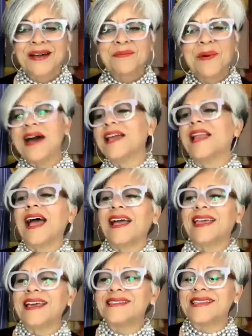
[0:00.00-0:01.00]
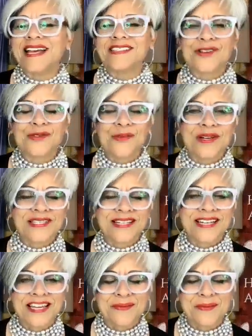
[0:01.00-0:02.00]
But I guess that just
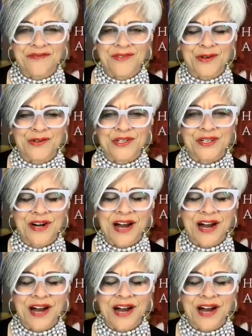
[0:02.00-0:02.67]
wasn't in my future.